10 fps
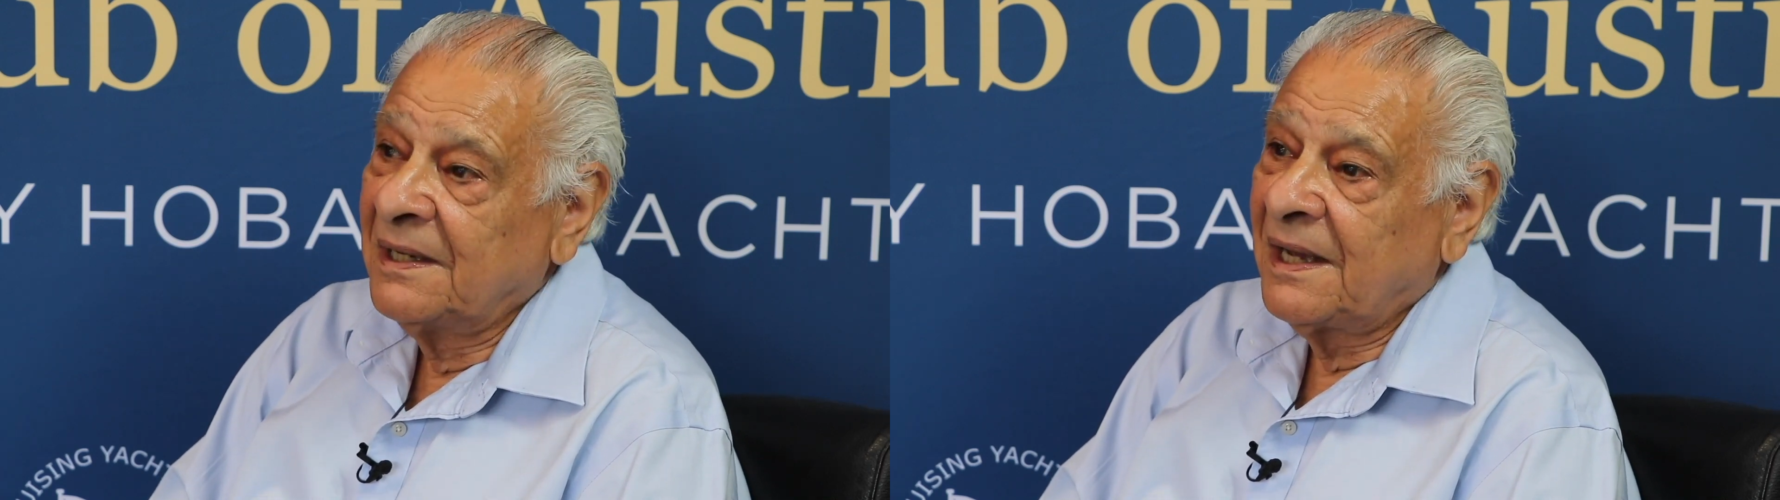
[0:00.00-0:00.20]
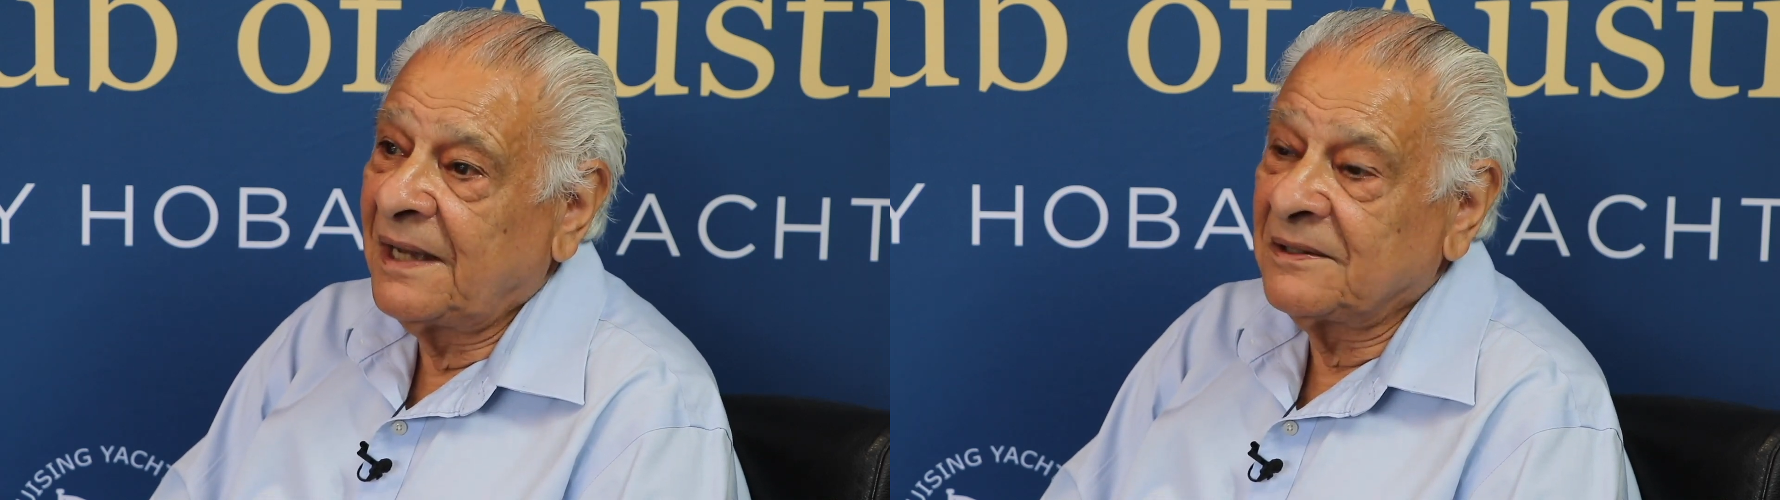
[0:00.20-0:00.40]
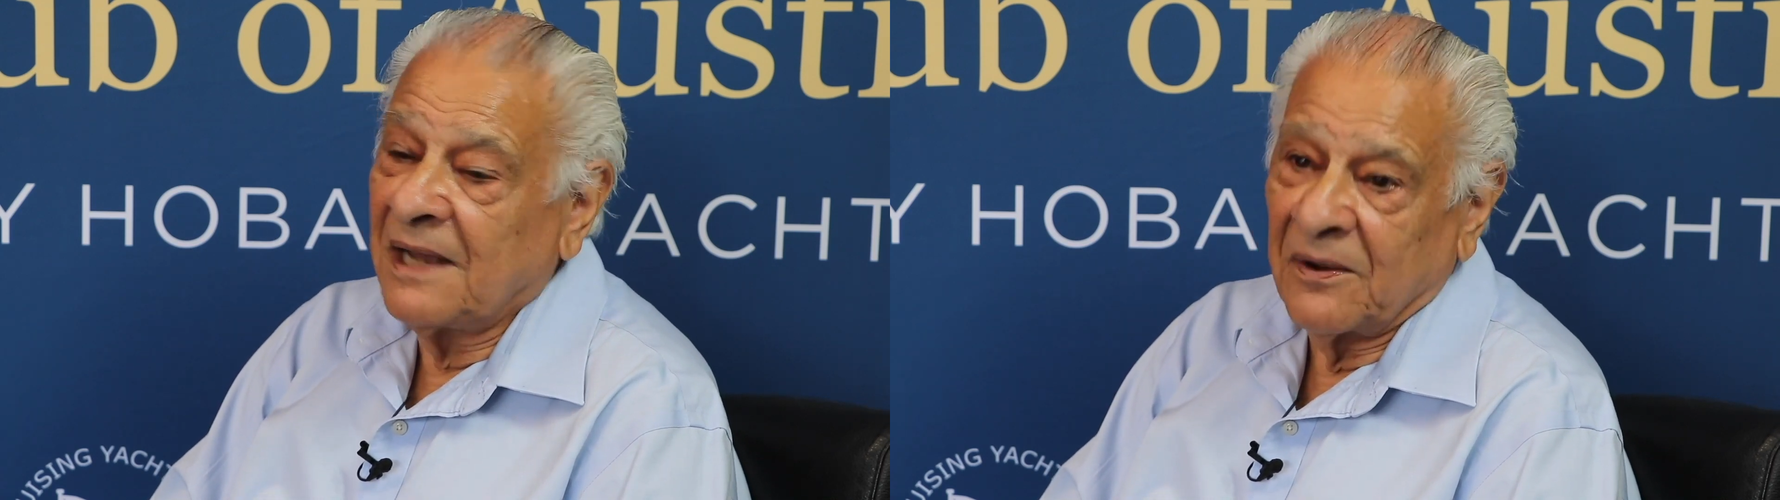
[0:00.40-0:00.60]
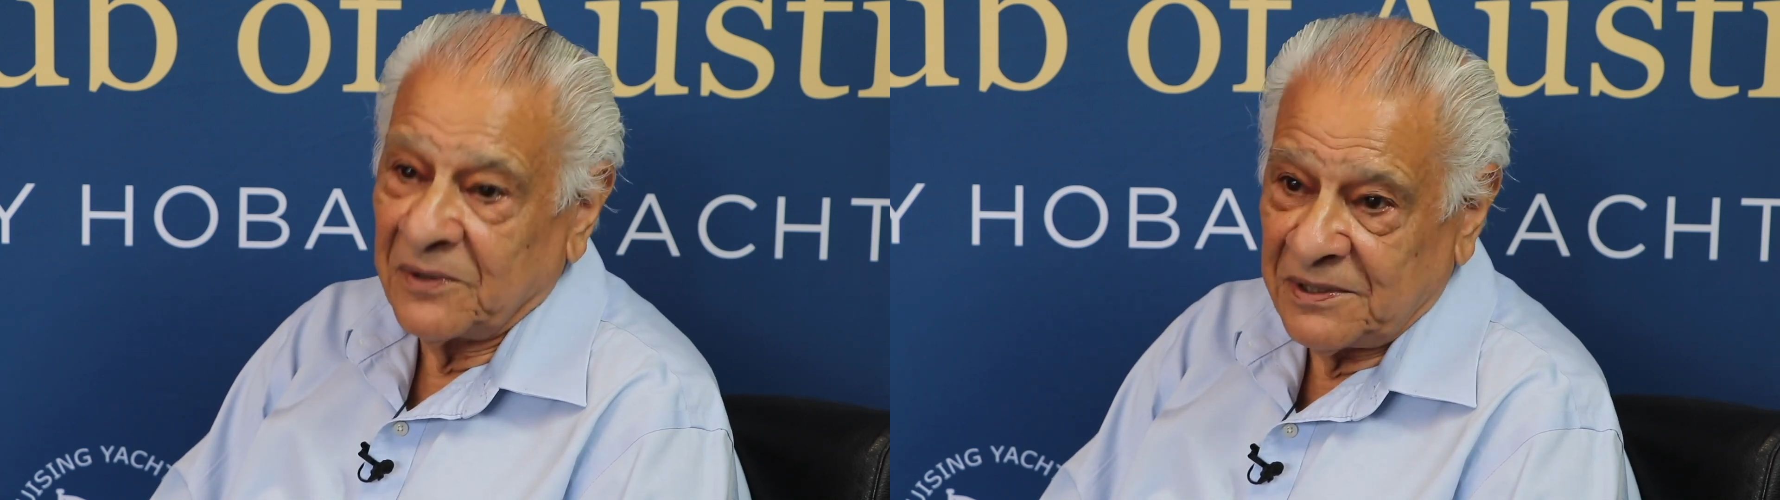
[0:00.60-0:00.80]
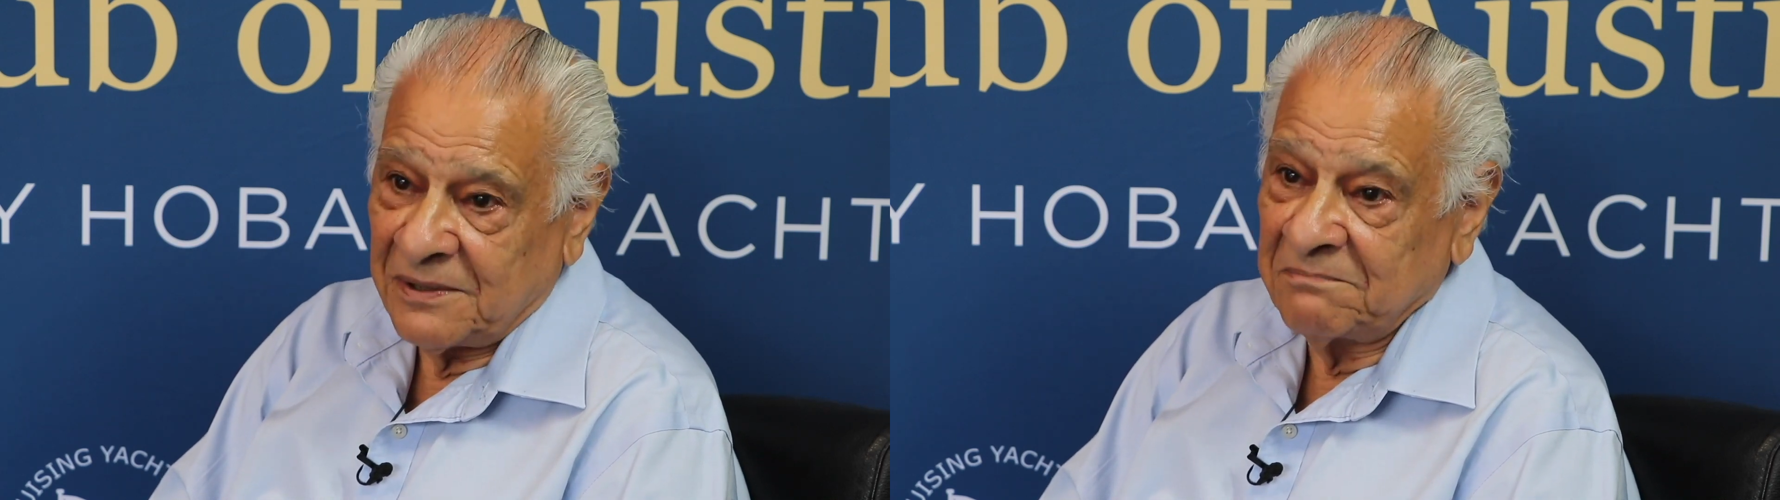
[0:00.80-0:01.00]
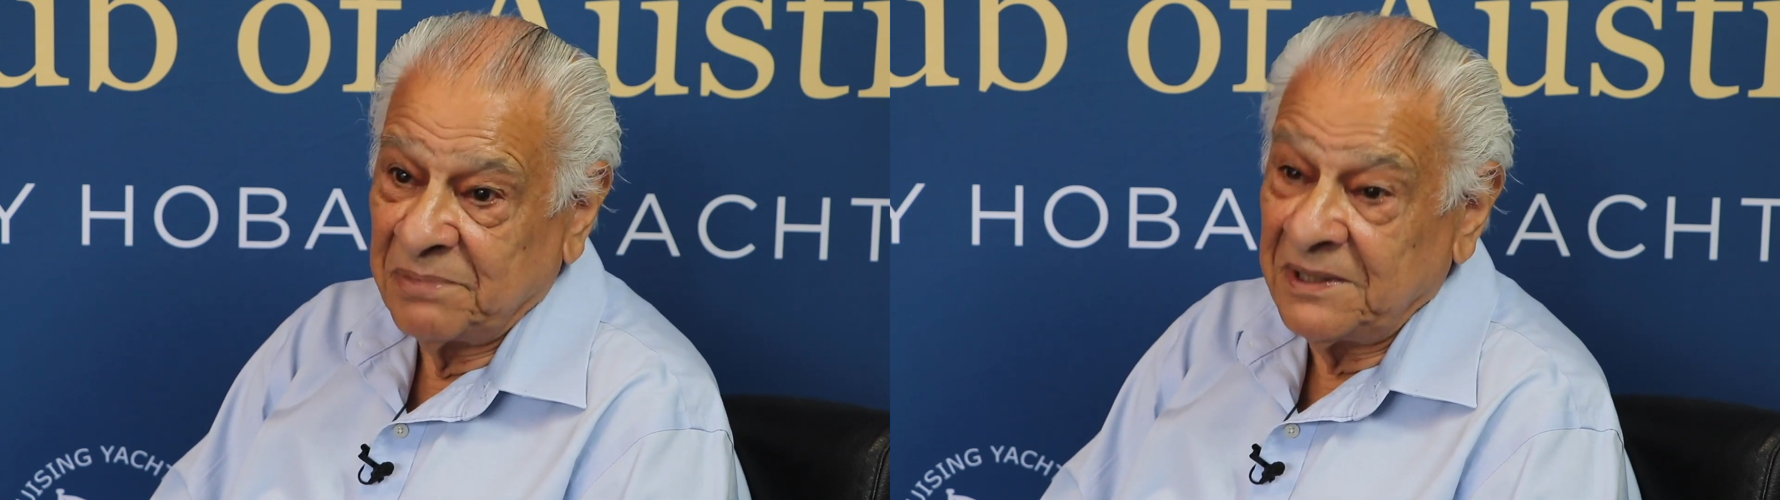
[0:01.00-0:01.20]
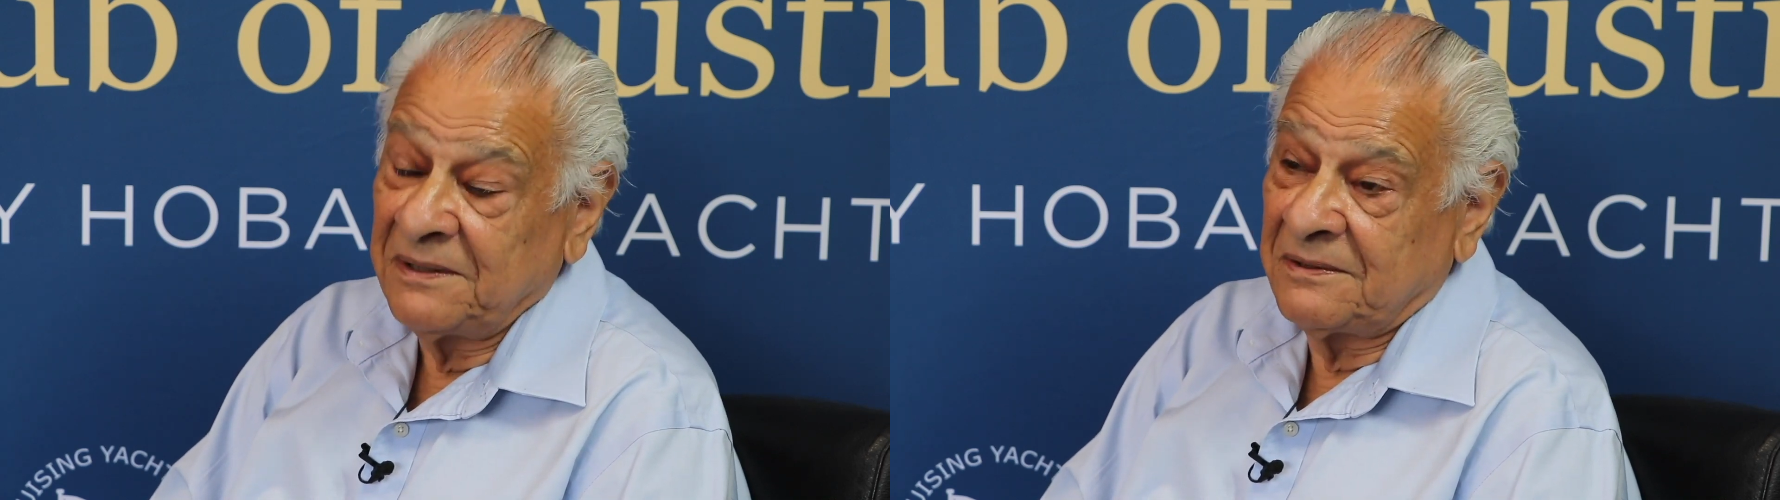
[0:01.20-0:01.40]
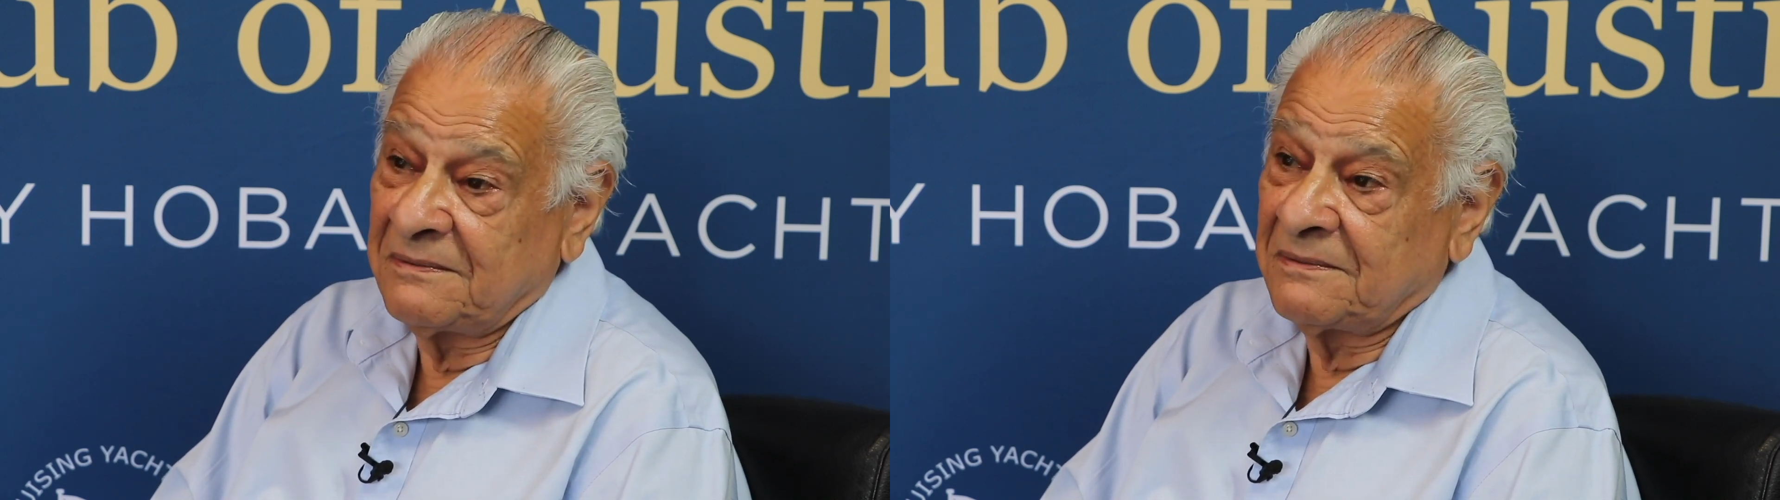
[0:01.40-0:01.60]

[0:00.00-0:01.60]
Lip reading: and being